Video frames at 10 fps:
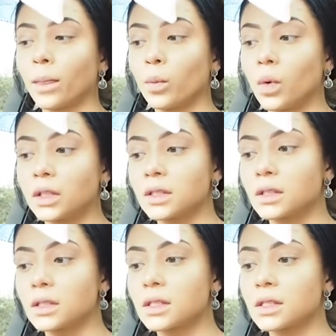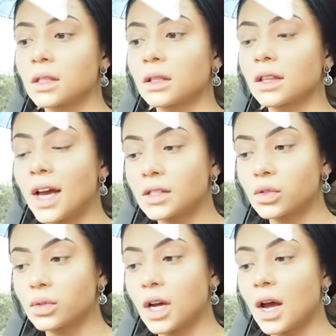once that's
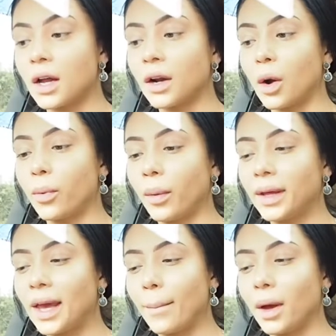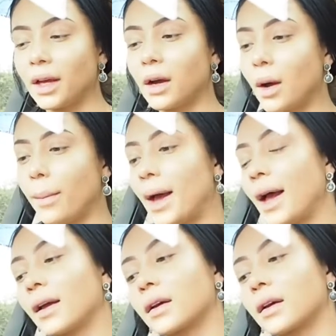all done, I'll probably get my car back